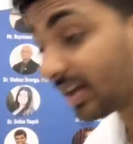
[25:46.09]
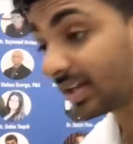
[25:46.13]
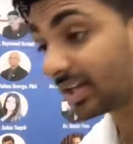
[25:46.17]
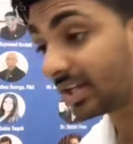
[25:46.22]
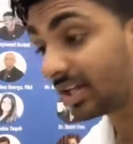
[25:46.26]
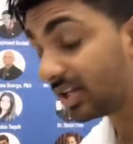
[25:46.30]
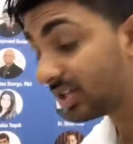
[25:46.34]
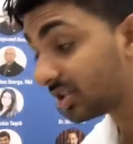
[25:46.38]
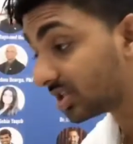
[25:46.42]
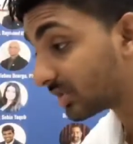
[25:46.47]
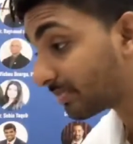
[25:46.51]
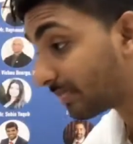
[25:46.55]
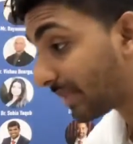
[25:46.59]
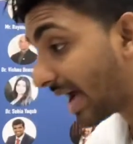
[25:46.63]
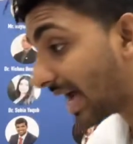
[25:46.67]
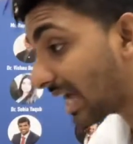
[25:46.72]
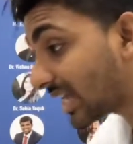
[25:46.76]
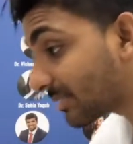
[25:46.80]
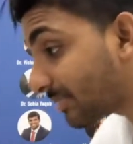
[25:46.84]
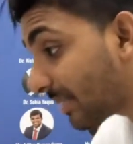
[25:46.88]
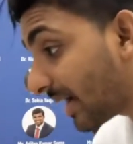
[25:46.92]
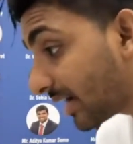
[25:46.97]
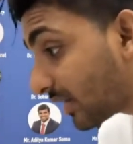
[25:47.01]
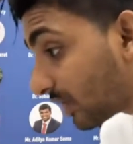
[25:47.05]
He just
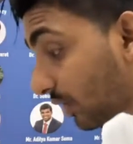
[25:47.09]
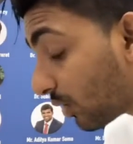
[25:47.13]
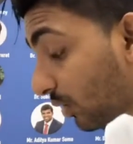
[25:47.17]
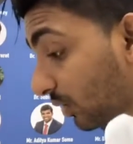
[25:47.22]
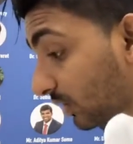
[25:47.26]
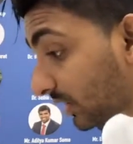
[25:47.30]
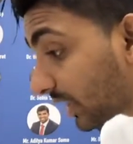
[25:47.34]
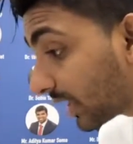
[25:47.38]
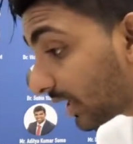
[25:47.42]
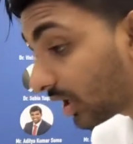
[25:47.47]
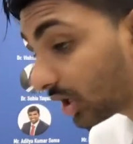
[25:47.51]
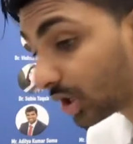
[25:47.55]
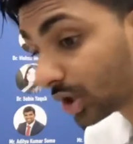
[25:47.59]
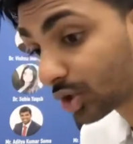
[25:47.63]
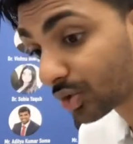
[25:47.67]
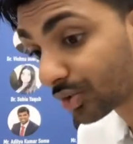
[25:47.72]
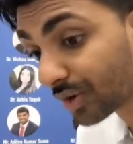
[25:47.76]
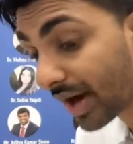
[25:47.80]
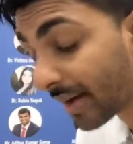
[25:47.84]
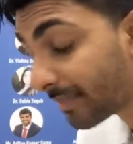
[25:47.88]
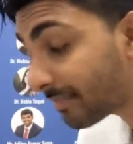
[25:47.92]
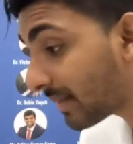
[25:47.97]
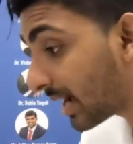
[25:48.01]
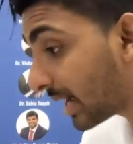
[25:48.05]
passed by the hotel,
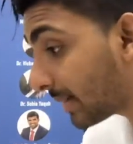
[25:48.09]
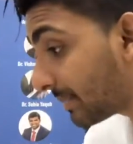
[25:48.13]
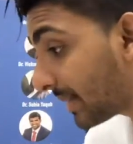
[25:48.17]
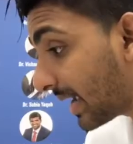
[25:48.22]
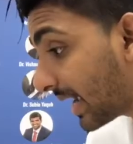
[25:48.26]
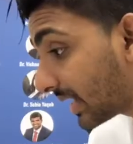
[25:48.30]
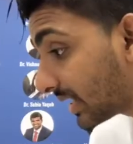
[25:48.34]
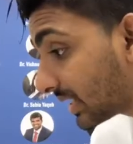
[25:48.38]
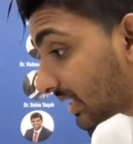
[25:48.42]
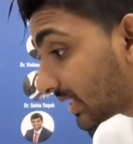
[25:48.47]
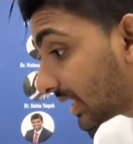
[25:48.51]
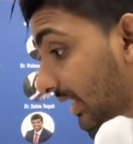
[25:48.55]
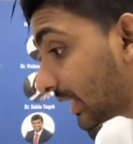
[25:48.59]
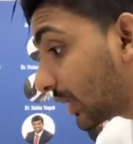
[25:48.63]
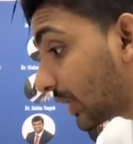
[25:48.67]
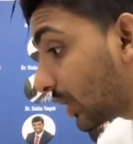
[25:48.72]
grabbed my magazine,